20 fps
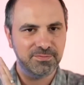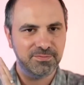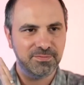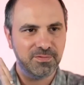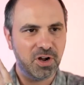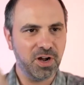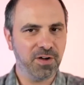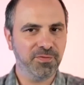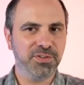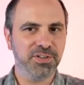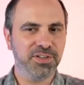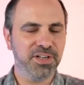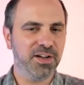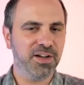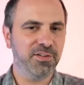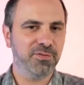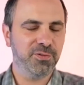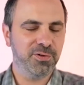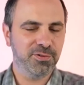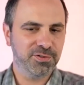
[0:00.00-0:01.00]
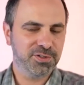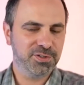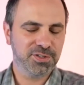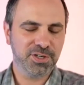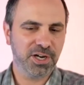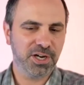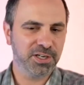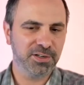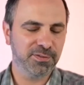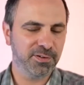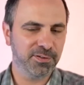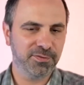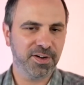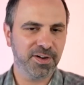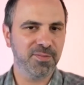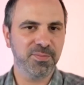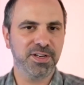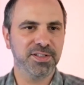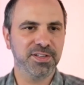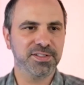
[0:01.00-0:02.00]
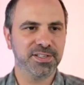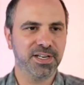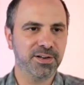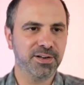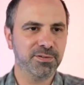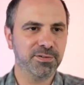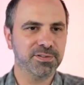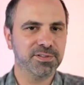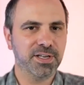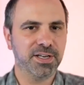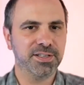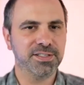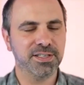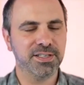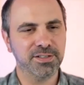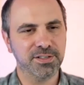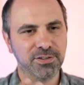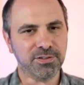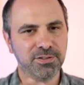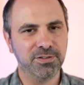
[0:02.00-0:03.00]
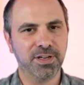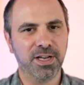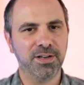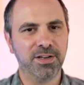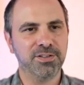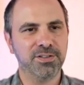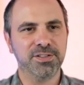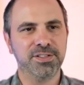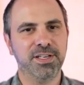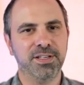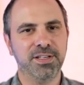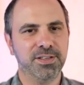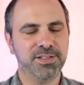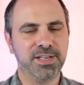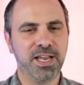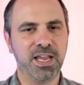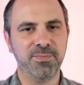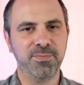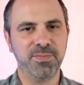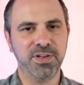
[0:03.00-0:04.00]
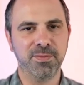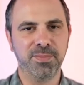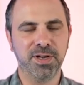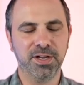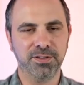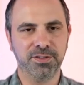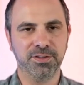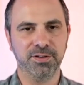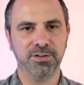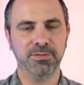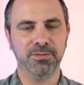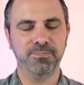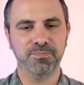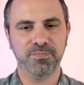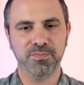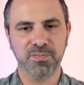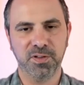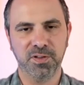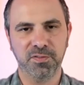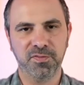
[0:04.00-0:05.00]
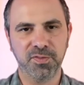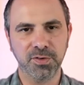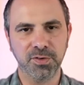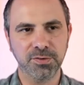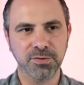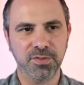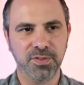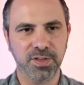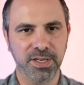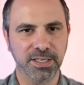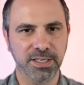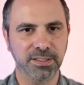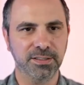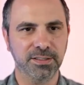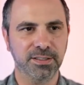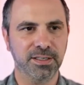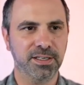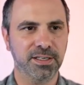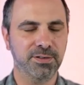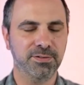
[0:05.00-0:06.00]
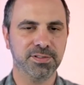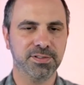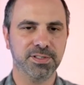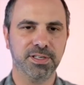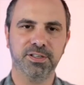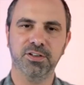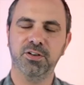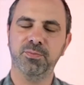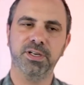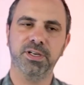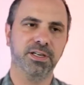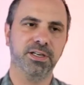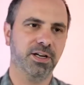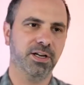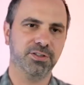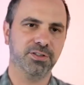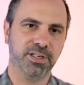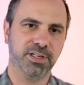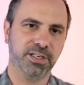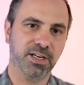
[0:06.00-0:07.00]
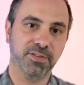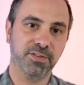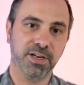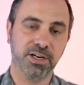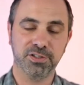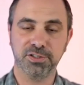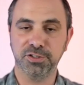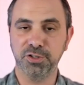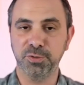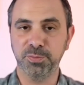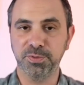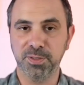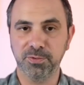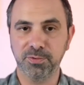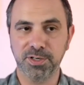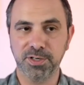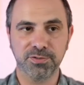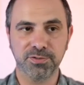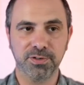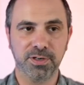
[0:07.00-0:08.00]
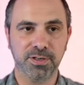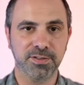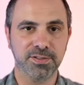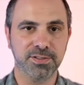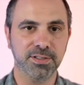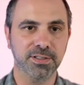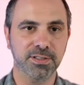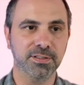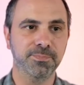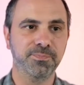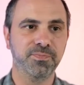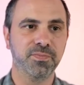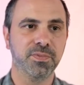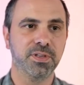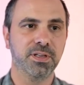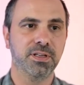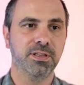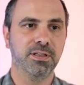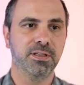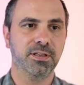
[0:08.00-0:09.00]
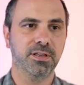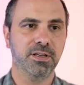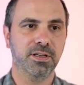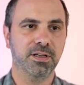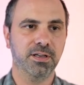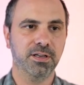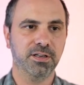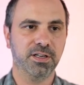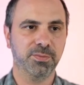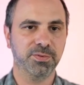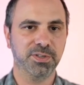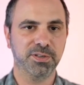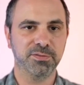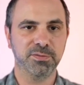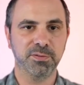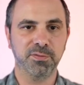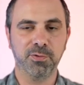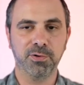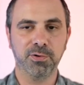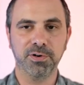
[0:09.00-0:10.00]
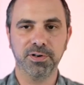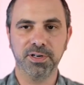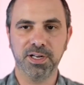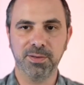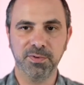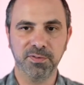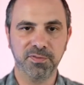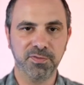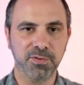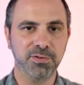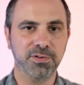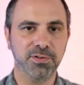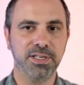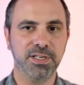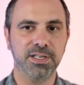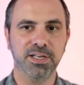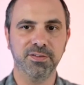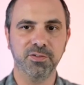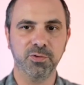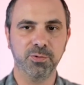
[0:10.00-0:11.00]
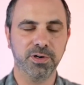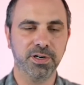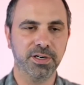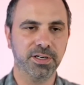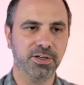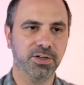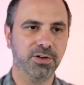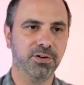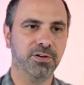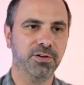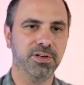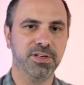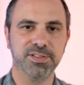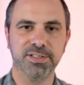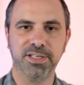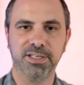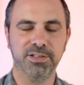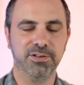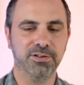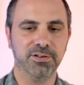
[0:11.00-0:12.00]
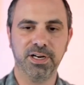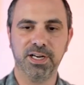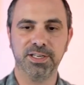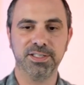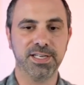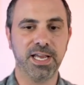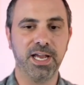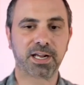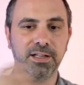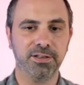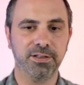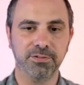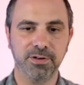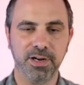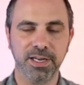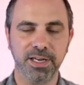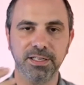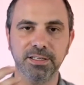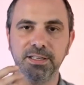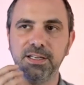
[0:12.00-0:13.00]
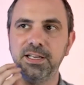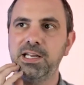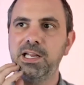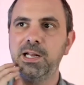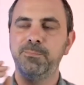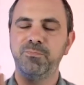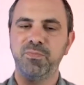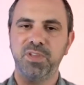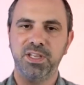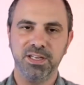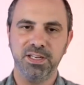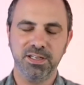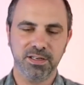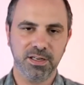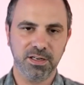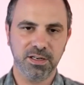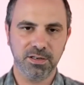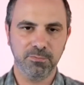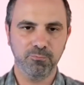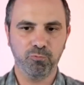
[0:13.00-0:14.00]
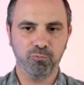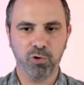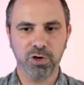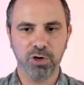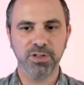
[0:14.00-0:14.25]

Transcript: off the cuff, we were just talking for 5 minutes, and I said, this hit me about the food thing. And he was like, oh my gosh, like I've actually opened up restaurants and a couple times before, and I'm a foodie, and everywhere I go, he's like, you're exactly right. And one